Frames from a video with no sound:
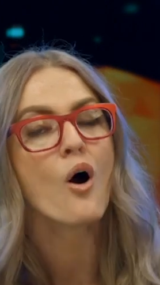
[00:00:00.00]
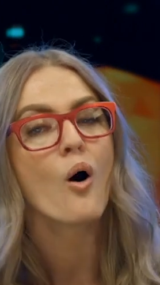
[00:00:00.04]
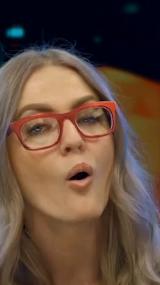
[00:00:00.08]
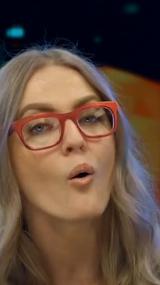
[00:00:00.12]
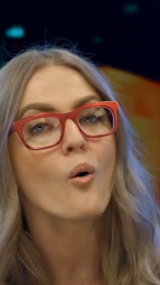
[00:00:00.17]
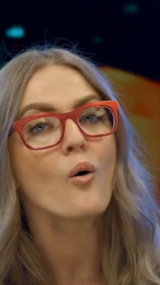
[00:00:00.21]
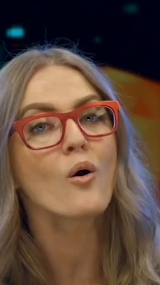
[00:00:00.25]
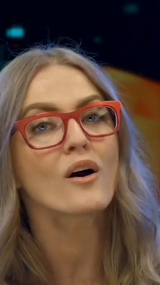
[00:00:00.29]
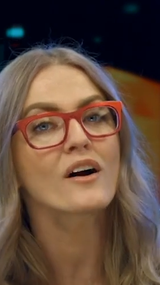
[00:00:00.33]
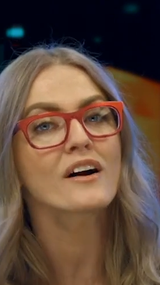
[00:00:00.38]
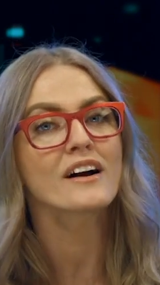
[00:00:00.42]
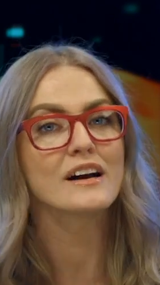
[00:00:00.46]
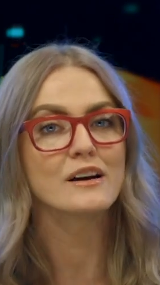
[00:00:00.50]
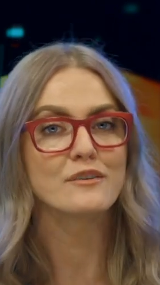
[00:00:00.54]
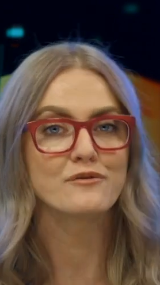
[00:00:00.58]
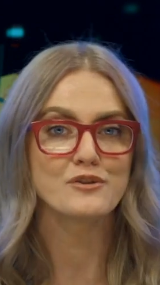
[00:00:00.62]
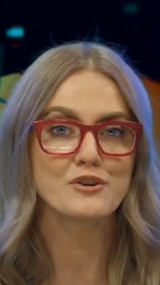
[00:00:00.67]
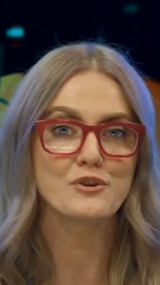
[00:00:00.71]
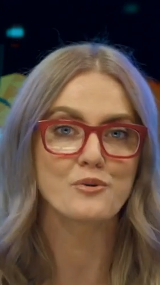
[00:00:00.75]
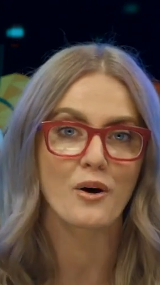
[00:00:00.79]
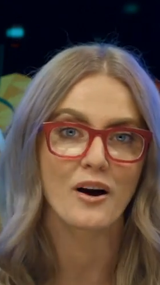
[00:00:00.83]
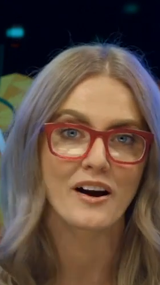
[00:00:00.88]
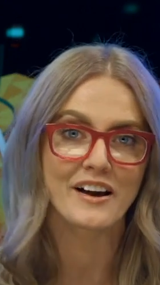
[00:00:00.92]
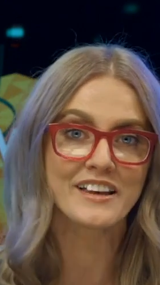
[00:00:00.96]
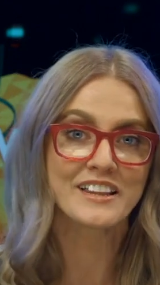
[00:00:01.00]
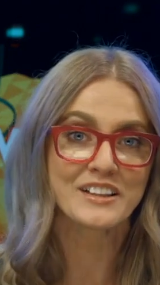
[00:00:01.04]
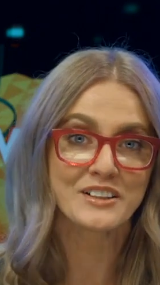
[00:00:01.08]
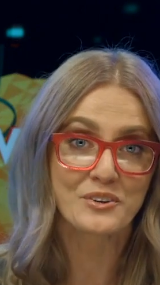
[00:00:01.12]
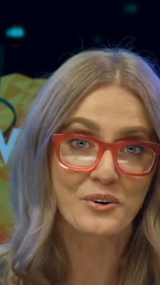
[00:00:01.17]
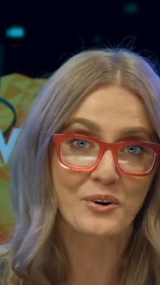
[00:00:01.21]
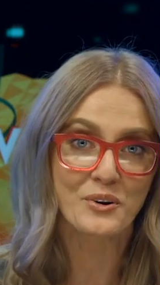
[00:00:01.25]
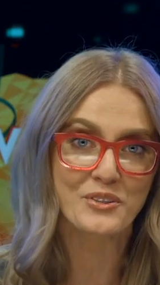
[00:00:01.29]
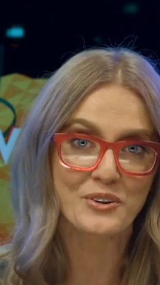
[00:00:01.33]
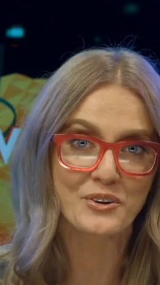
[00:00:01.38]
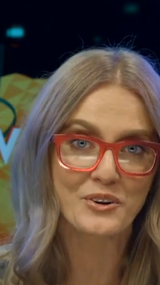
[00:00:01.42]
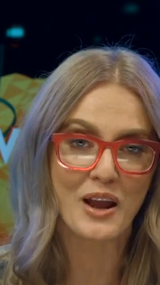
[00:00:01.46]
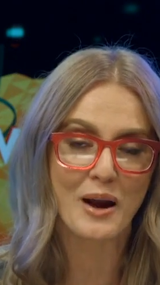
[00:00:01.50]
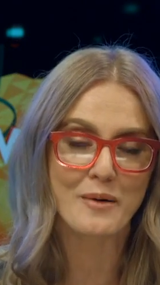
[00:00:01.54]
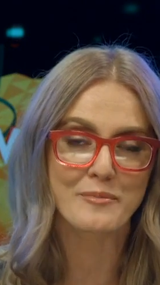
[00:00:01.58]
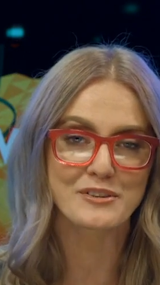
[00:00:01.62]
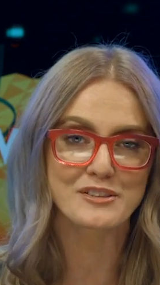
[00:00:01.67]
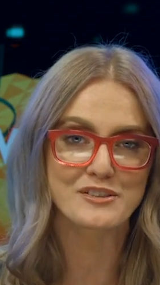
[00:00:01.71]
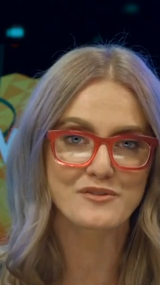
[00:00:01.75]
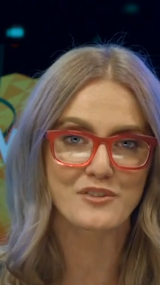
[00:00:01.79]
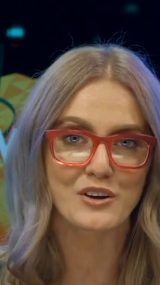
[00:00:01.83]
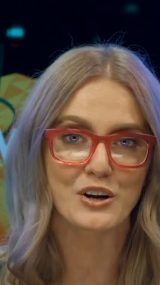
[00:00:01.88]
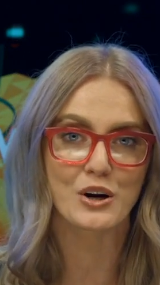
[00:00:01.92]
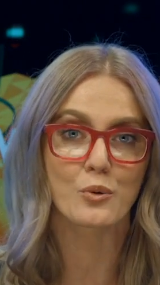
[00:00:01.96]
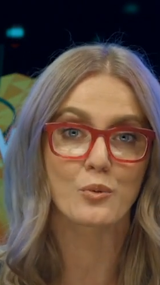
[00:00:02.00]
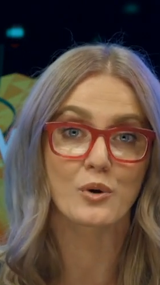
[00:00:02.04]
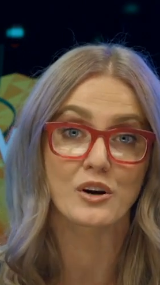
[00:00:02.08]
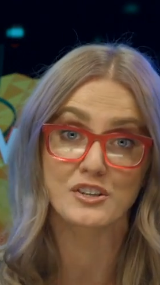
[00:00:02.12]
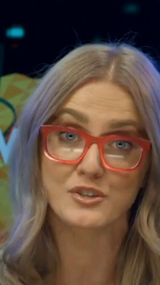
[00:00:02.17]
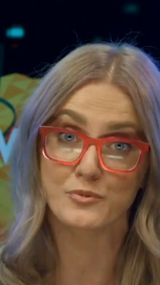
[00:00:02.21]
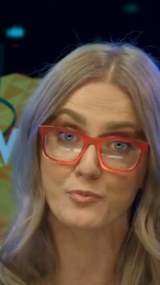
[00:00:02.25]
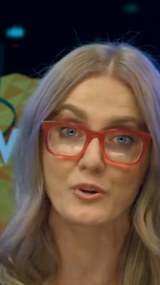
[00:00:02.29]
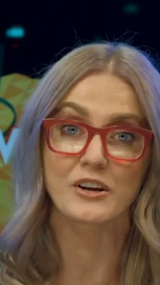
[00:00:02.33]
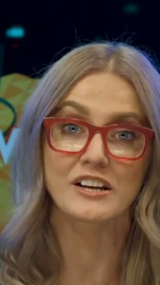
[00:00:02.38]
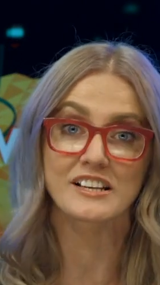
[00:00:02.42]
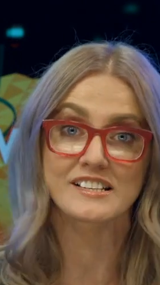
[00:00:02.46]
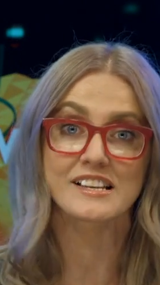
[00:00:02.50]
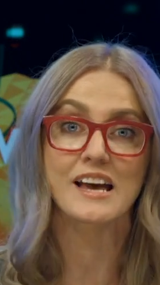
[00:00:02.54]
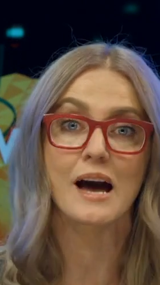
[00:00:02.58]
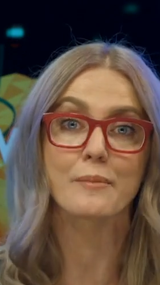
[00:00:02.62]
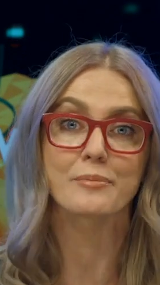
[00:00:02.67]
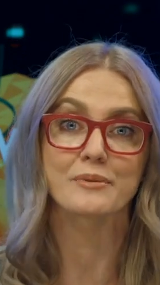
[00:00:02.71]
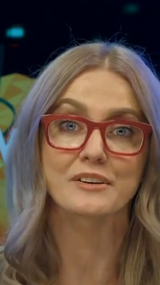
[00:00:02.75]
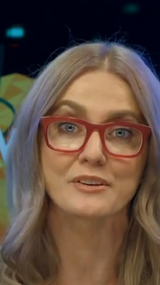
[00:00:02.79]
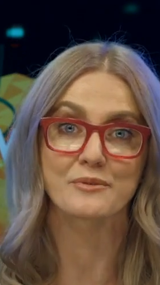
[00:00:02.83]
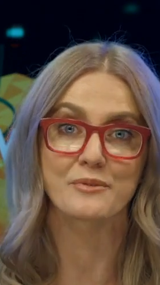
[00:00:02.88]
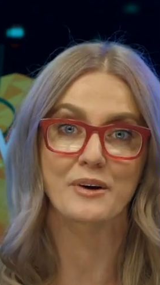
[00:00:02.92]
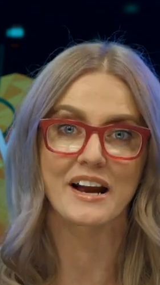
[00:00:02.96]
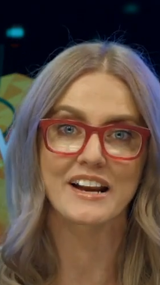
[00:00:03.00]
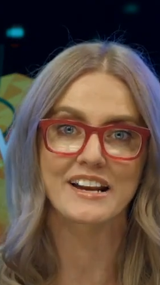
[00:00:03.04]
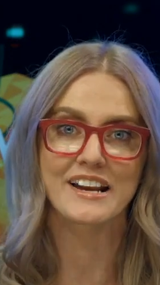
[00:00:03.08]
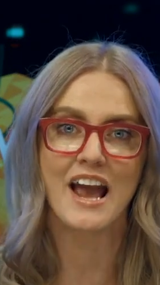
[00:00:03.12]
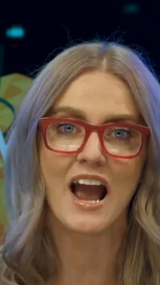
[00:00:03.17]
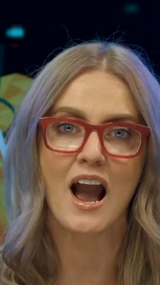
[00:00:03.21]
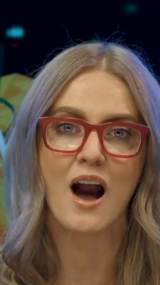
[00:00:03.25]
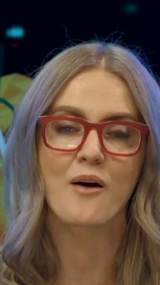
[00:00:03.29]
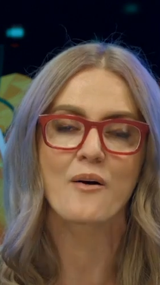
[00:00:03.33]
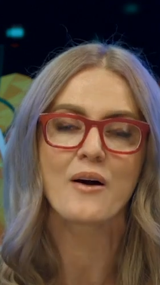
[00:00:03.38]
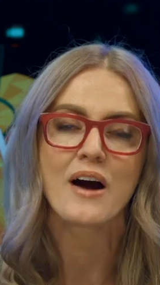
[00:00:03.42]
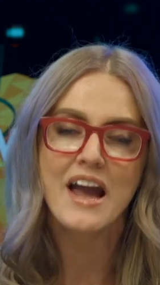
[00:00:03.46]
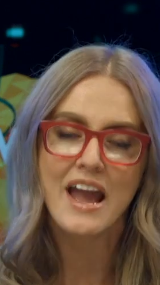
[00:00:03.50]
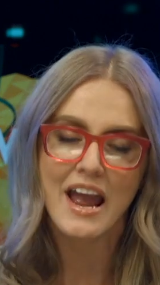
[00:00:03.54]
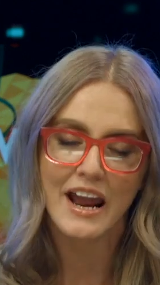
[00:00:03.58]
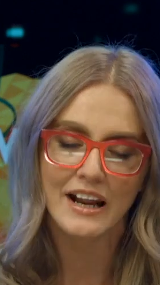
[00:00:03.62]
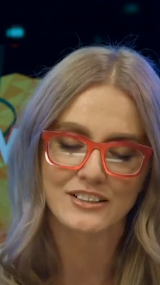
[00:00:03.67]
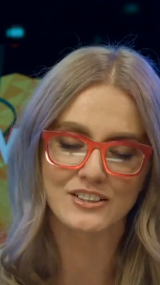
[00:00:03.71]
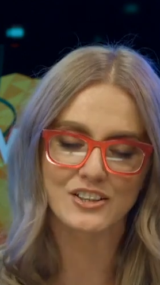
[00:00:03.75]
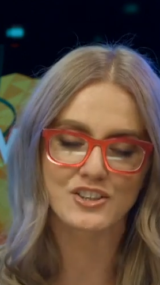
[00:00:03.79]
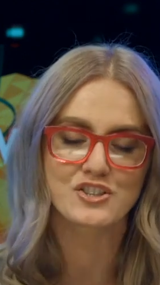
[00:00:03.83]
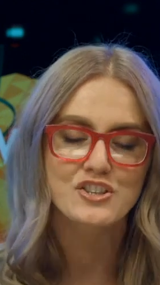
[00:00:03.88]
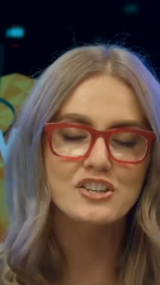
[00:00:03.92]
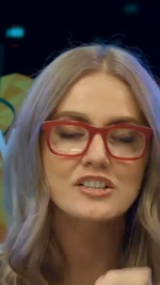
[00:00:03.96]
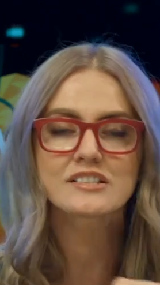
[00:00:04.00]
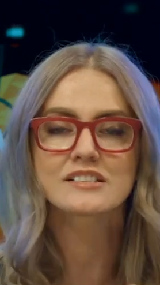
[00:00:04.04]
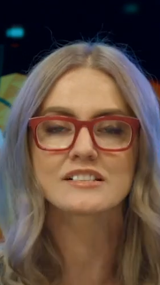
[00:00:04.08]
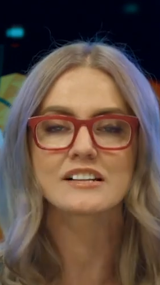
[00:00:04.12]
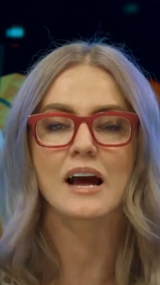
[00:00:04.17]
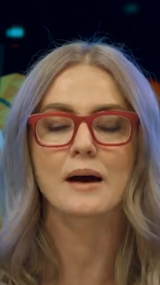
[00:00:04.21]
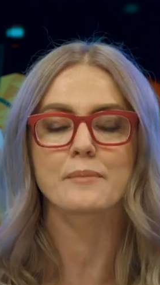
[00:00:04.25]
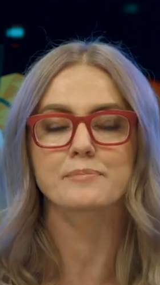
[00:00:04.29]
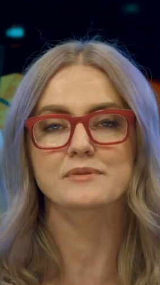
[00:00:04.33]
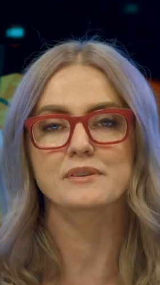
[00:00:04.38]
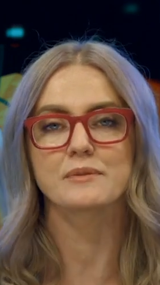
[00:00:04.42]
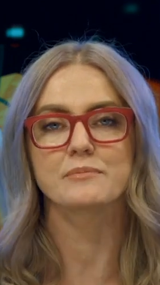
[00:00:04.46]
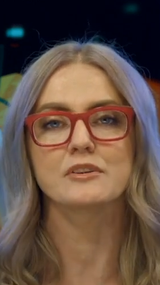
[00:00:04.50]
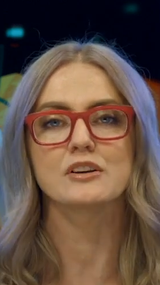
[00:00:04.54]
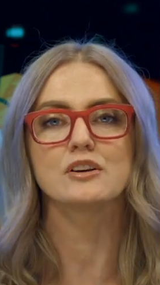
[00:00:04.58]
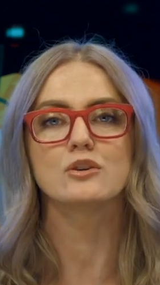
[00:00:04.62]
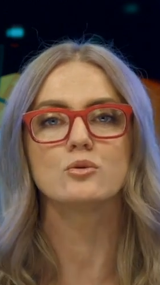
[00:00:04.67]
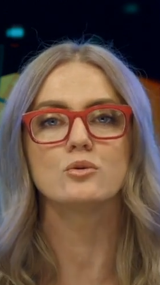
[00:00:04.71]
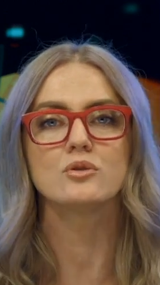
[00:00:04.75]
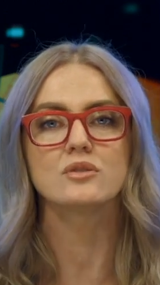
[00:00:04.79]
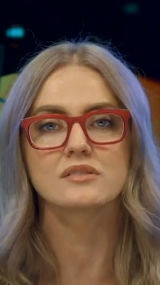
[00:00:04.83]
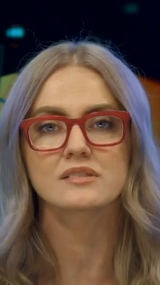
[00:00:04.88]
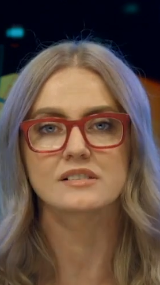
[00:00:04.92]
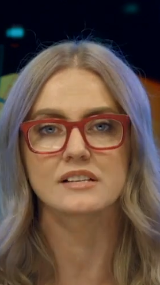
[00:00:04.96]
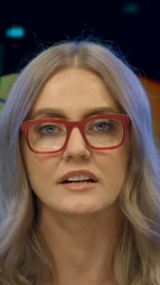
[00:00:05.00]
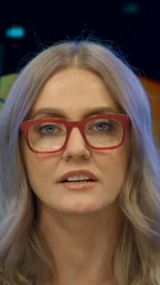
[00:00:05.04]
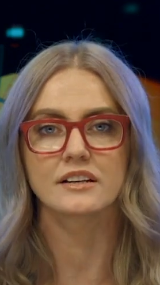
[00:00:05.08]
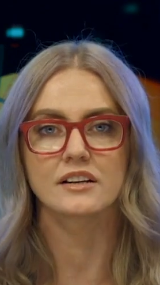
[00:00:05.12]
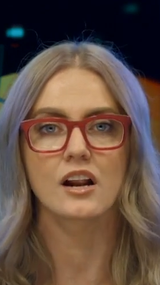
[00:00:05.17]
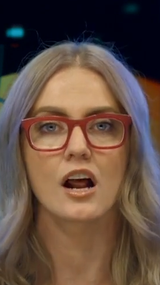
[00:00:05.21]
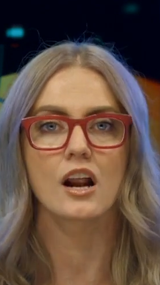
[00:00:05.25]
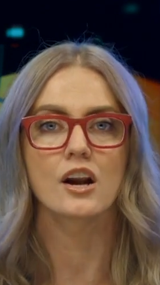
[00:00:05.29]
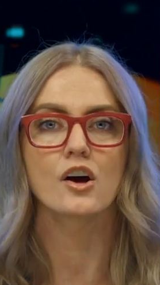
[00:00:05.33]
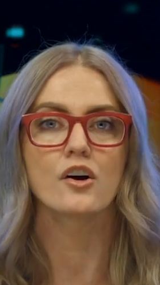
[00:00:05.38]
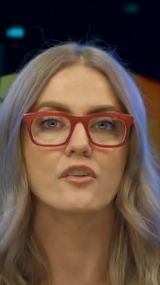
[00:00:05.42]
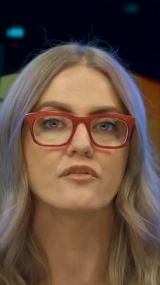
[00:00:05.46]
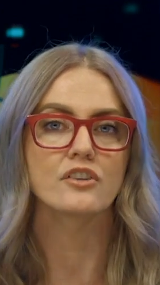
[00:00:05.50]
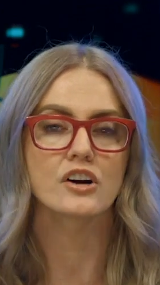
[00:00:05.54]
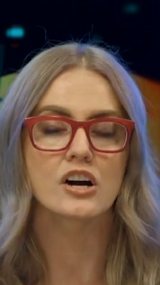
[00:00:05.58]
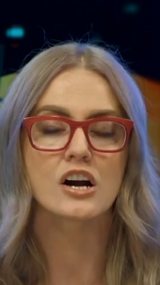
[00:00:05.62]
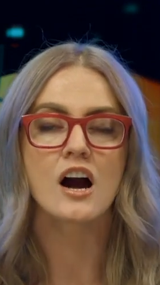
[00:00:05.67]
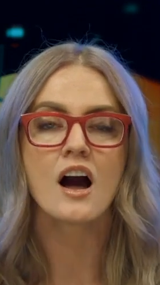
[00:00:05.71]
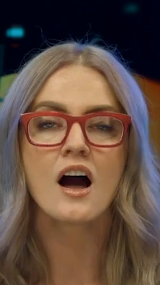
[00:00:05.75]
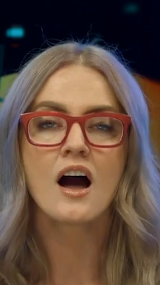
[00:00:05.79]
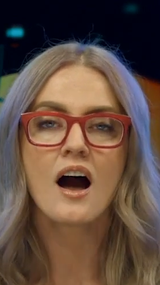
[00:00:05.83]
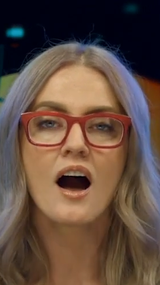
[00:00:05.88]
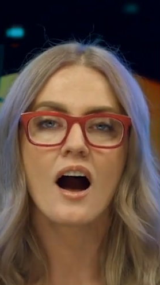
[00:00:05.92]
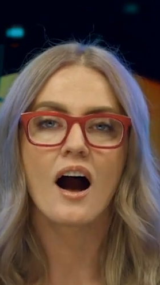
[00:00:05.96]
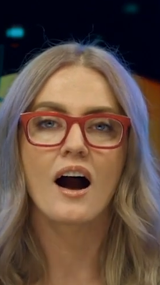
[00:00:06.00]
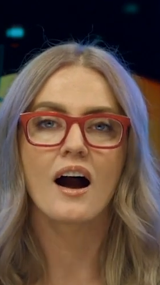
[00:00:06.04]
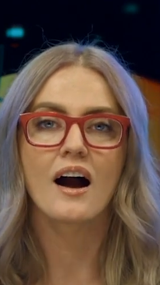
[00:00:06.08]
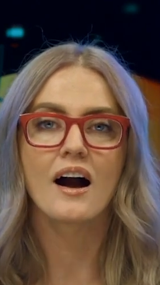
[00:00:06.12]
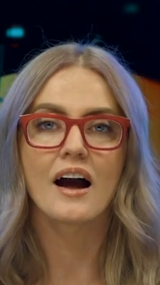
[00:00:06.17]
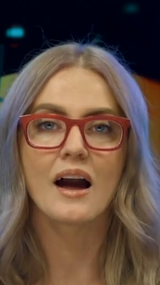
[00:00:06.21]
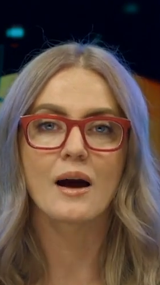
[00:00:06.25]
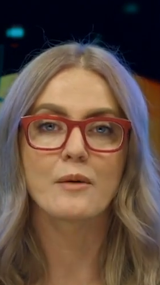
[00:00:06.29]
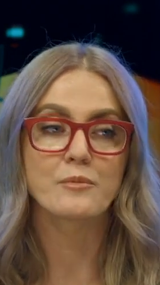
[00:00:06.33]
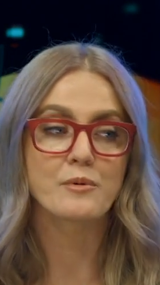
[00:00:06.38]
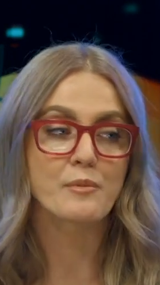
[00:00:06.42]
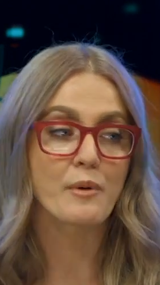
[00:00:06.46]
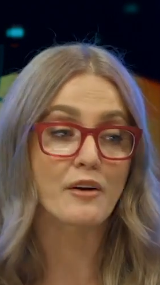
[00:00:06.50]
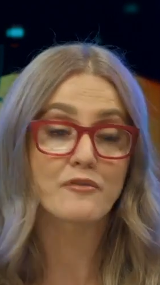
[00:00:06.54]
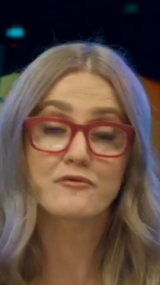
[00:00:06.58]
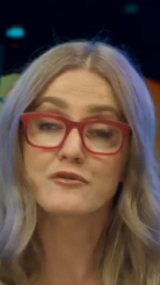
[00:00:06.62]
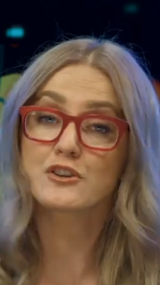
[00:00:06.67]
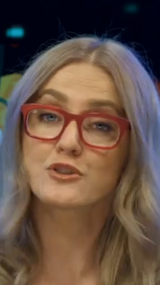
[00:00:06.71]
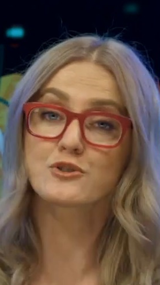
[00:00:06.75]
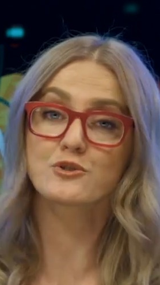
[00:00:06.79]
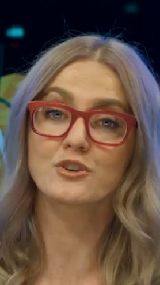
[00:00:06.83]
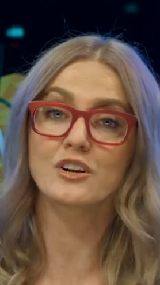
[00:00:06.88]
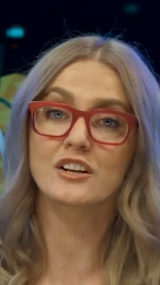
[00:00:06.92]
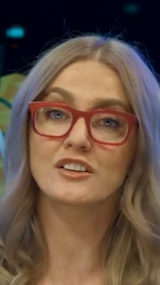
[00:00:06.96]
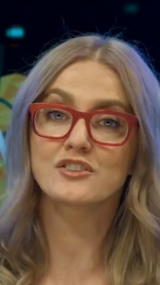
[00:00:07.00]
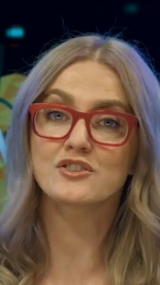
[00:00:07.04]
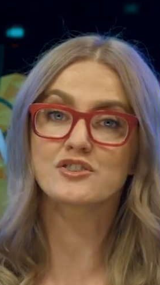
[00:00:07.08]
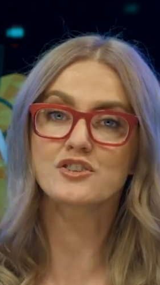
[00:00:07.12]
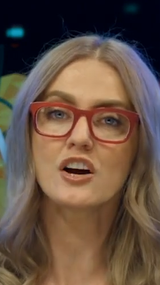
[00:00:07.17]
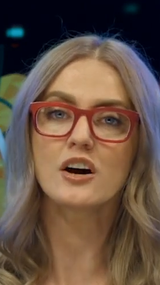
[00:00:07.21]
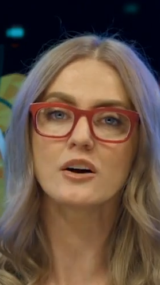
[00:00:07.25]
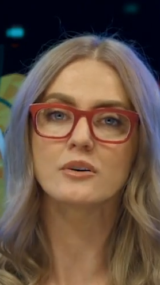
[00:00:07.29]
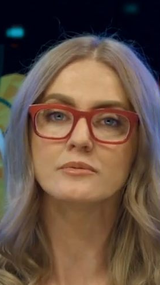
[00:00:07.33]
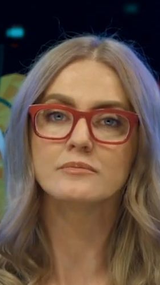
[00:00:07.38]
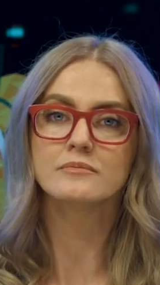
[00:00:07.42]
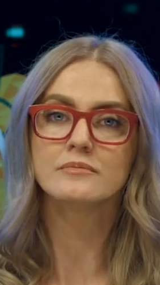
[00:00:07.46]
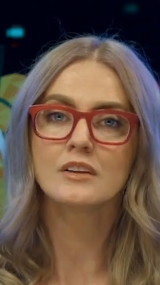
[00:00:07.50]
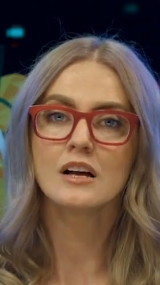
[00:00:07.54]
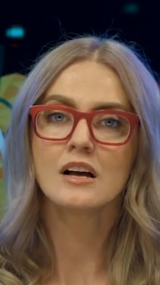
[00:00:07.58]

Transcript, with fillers: or if you are in the Northern Hemisphere where spring is happening right now and you just snapped something cool, send it on over, uh, and we might feature it on the show.